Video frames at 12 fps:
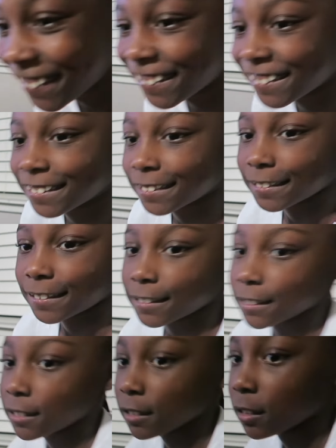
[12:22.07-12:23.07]
bed because it's
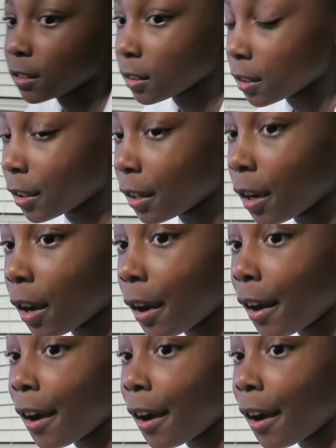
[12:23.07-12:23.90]
9 o'clock. So,